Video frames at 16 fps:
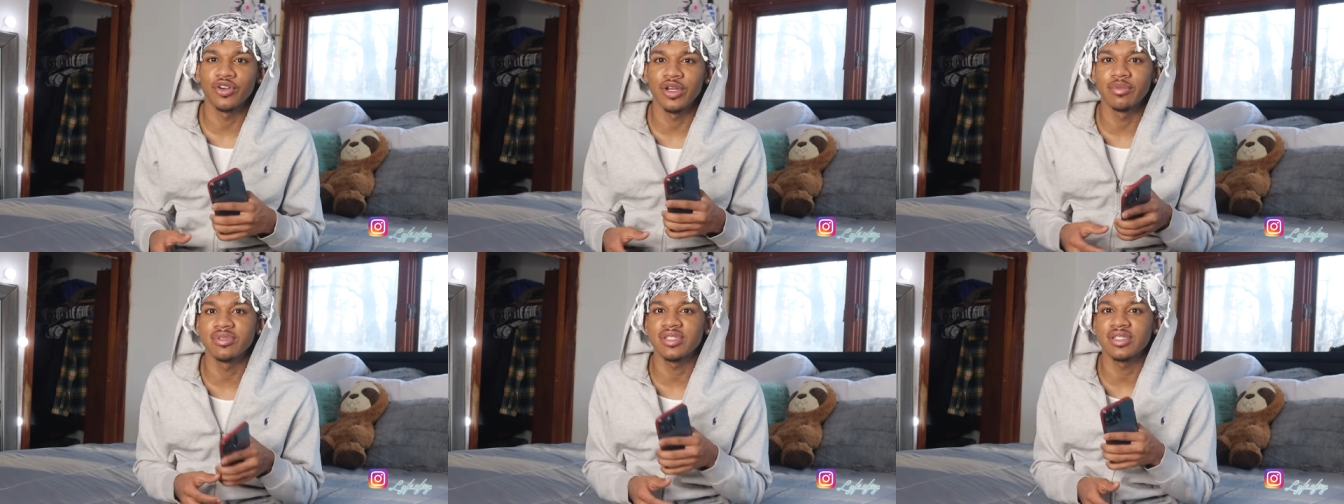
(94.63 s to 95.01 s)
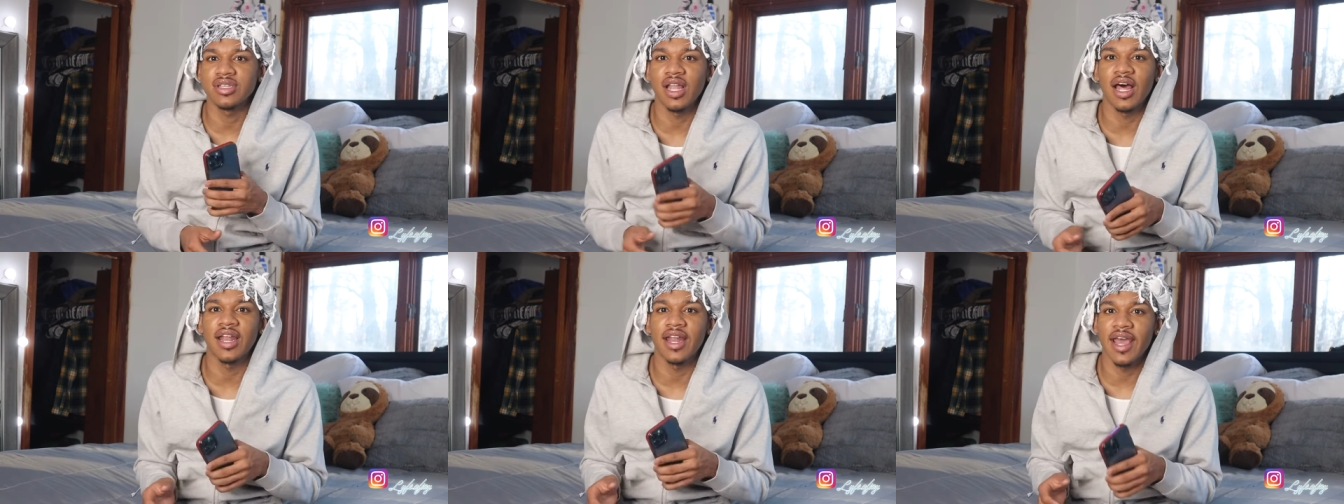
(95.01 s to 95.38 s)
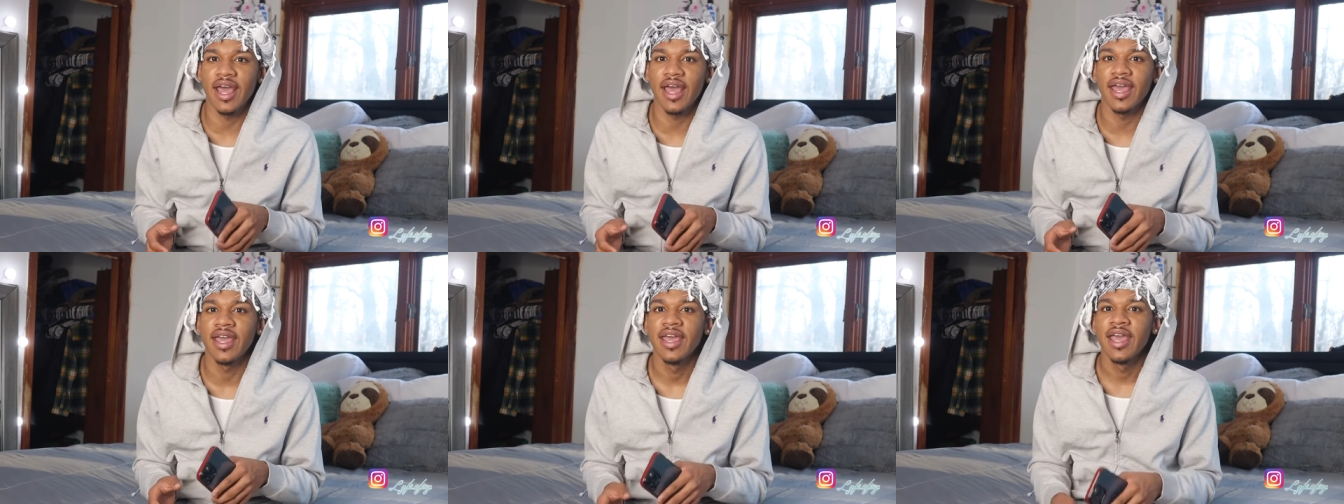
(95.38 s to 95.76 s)
Groups. It was just a lot of
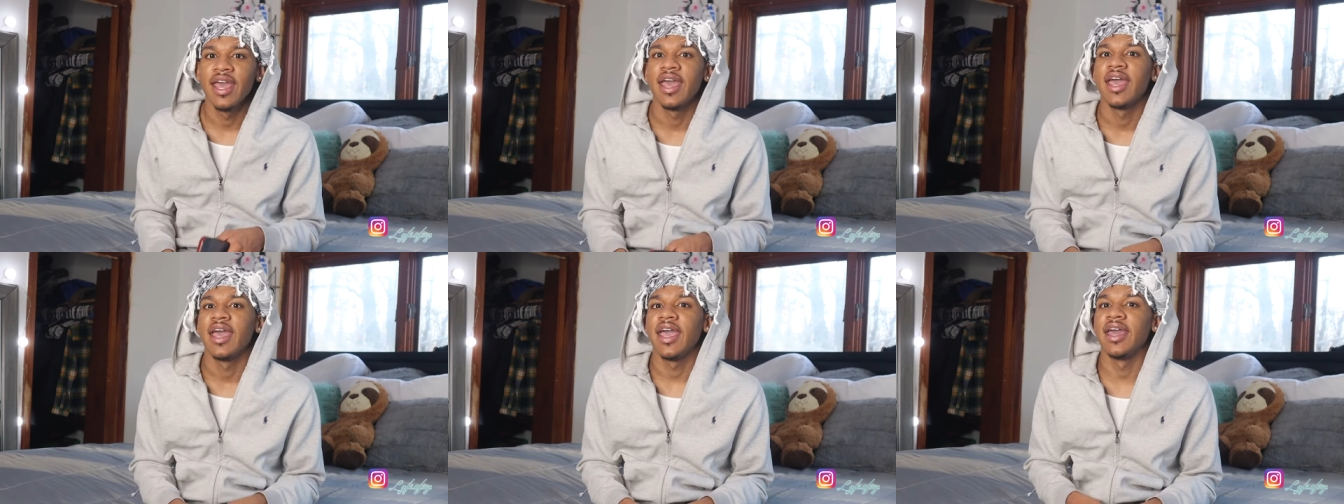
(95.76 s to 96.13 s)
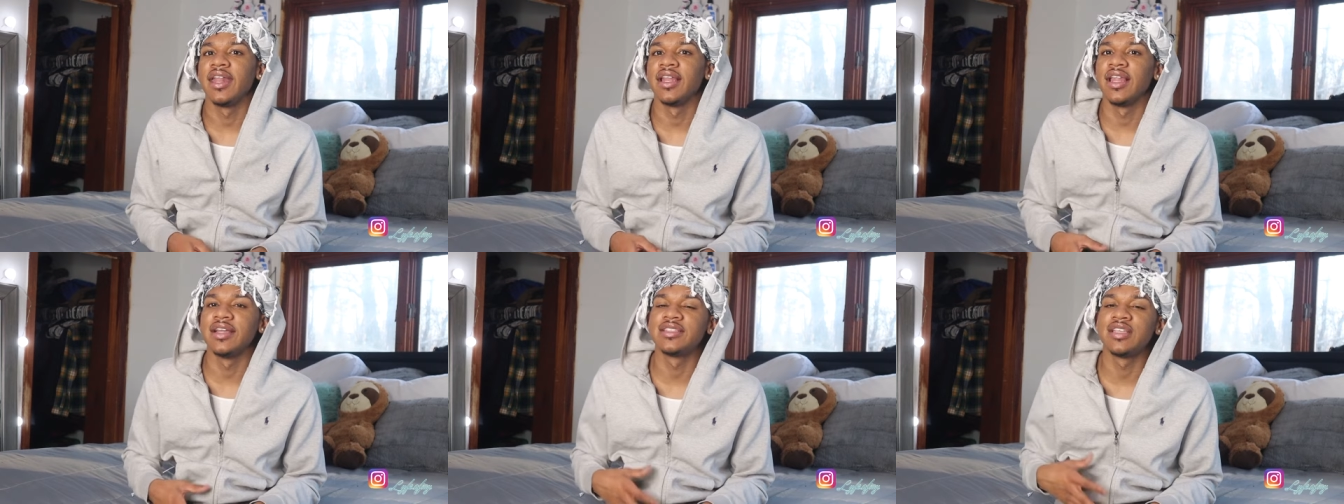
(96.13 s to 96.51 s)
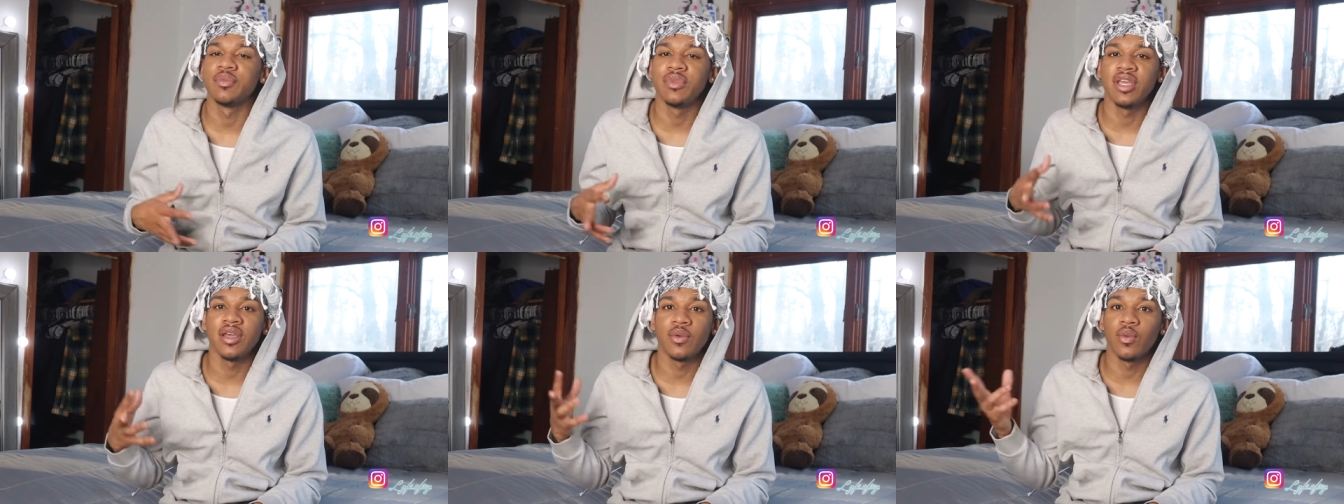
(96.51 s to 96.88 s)
that, and it led to
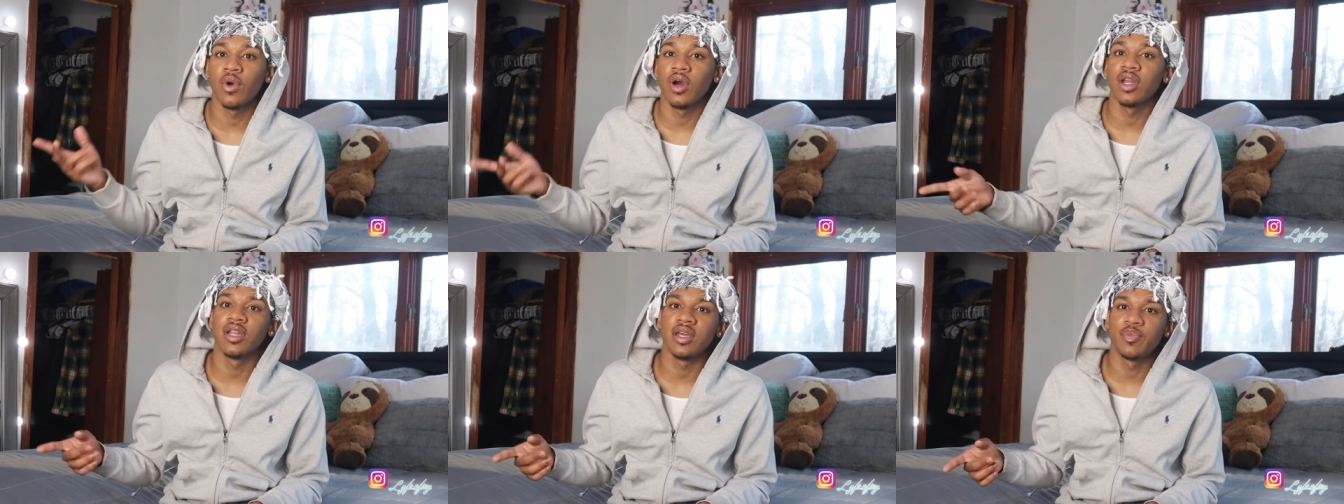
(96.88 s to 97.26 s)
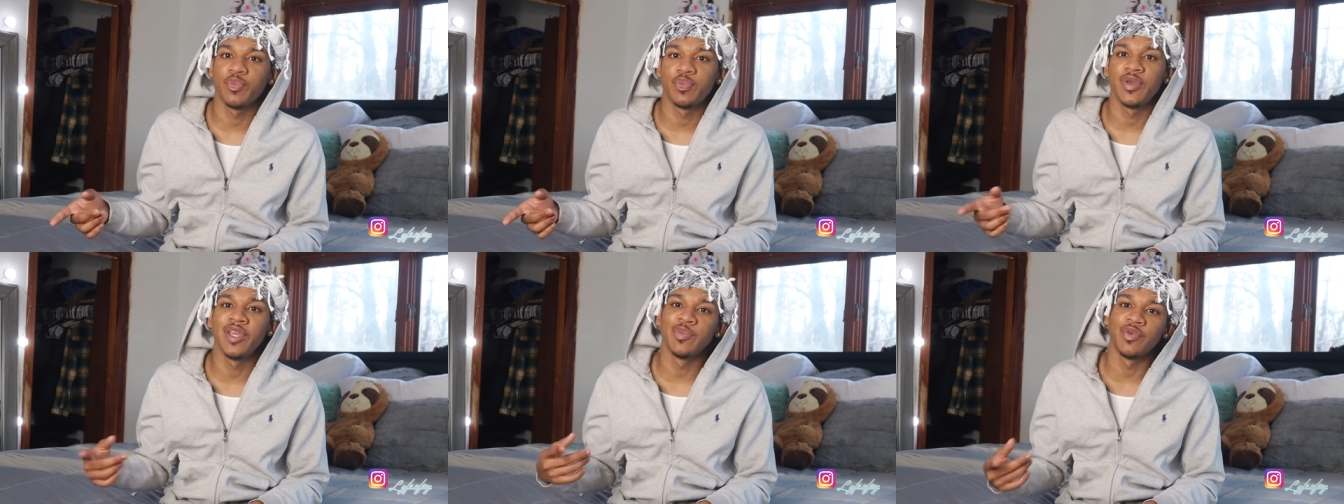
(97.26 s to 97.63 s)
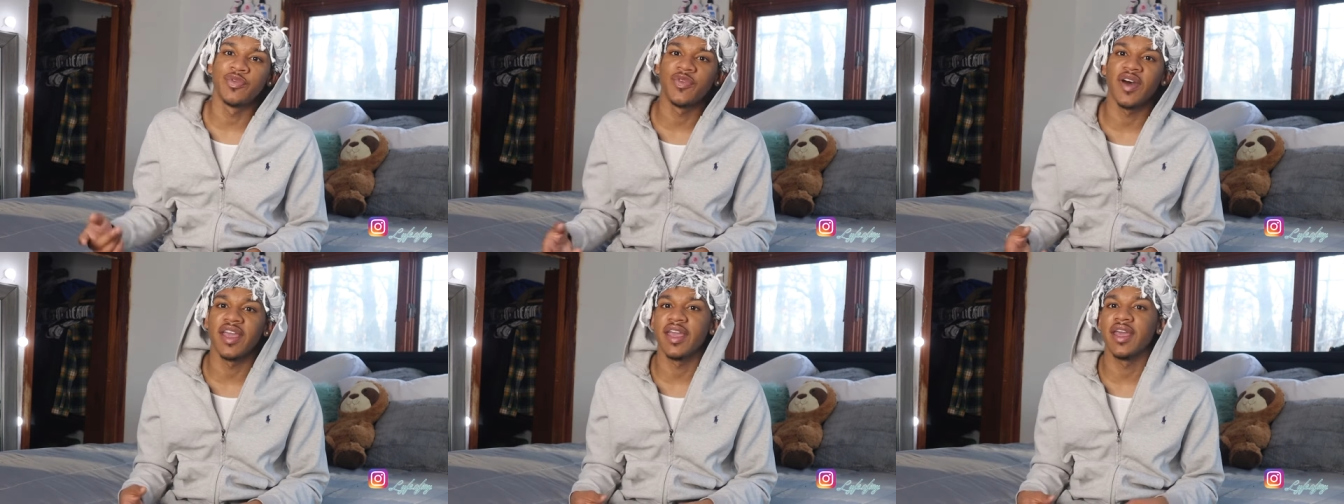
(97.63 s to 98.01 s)
me and one of the people
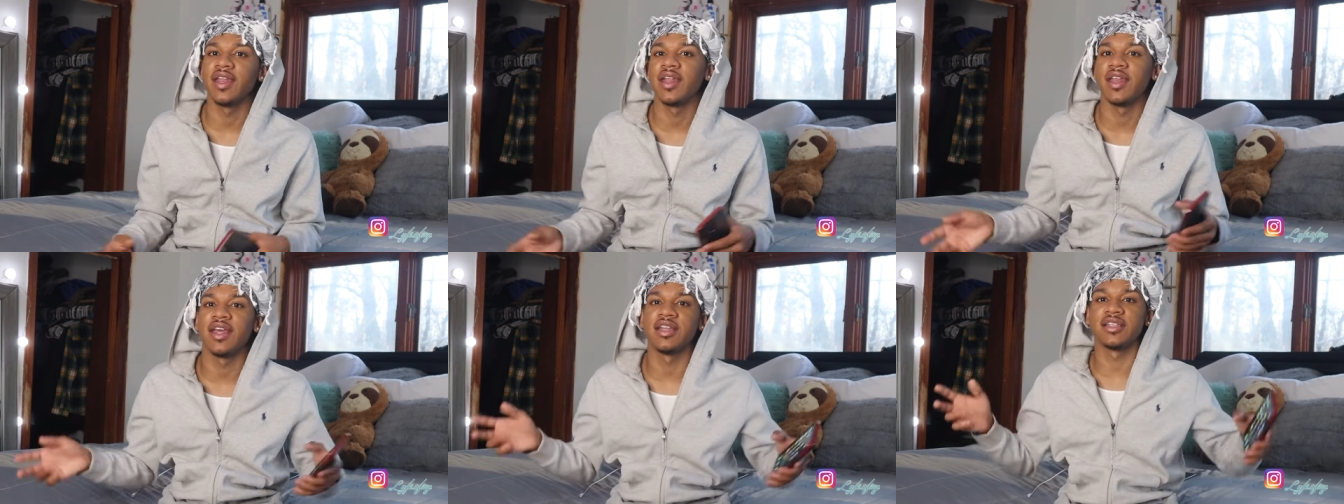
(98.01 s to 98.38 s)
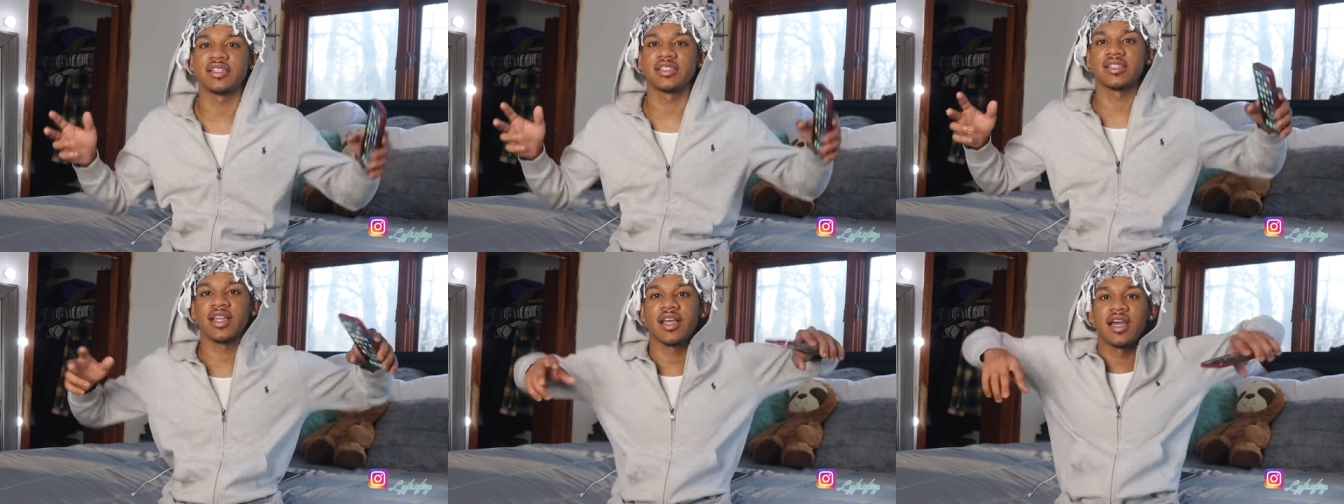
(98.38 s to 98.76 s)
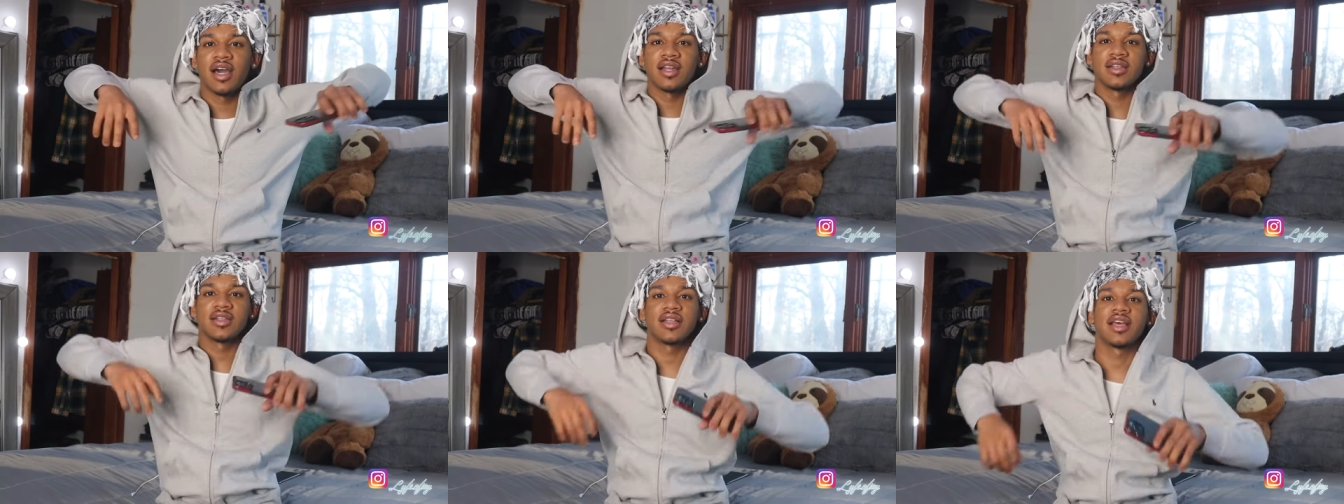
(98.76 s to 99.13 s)
fighting, and they just like
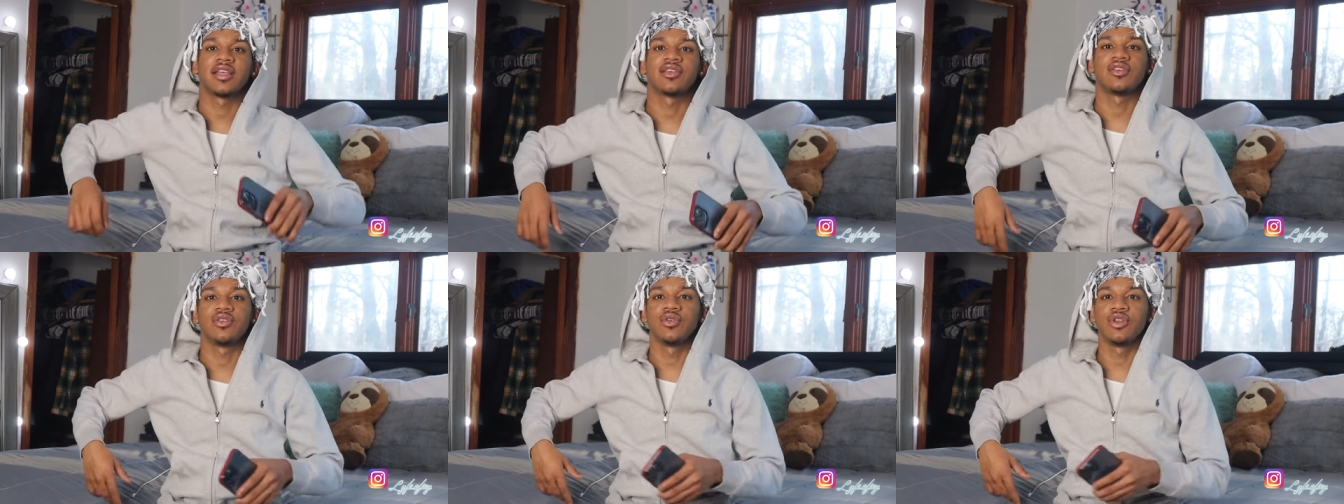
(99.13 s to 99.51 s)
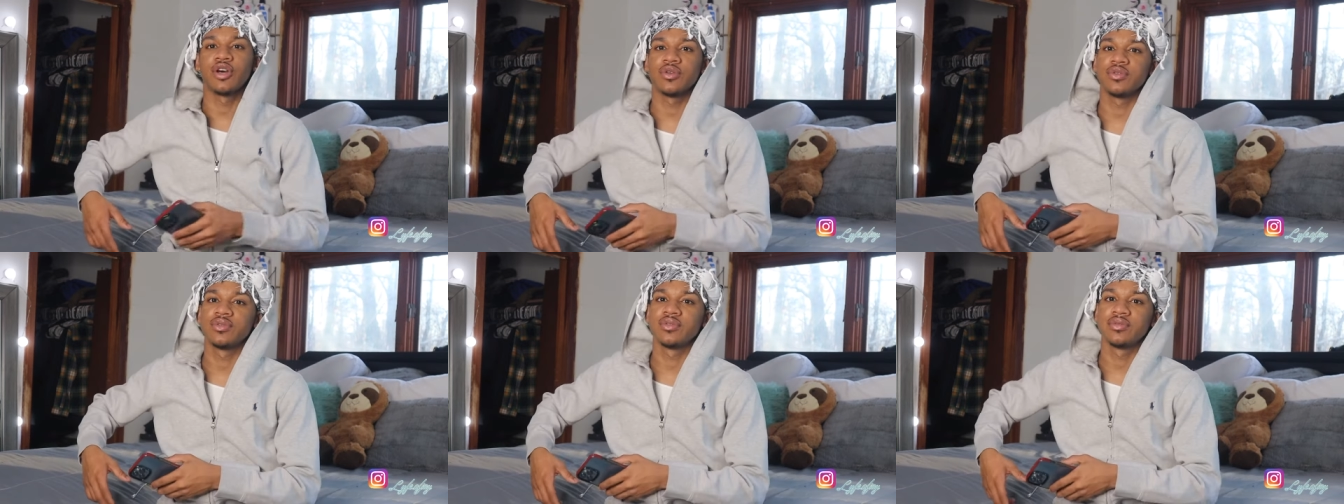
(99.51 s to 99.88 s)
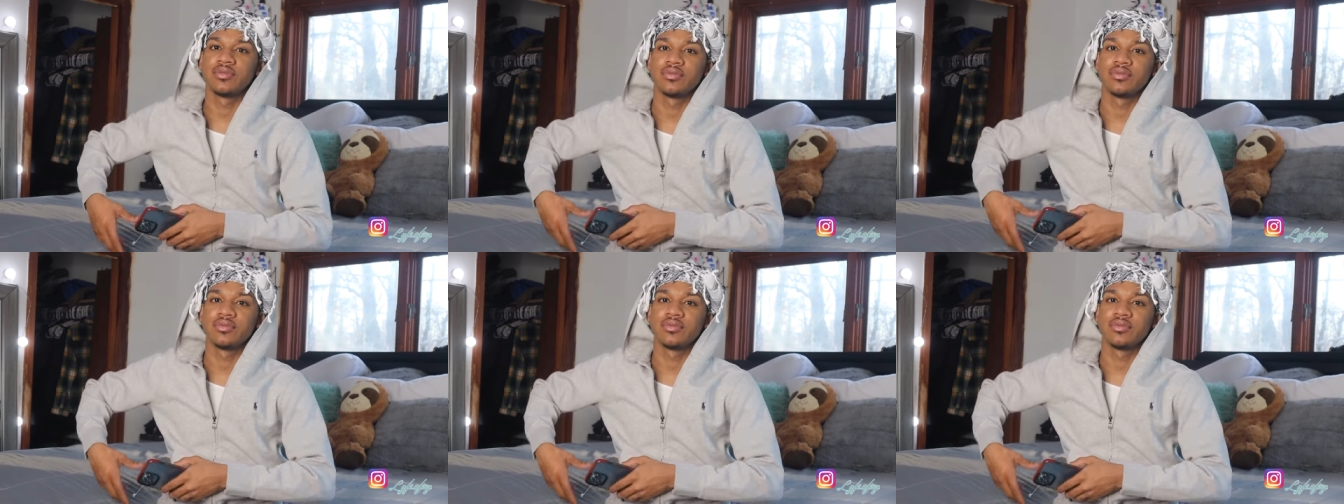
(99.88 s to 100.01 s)
kind of like you know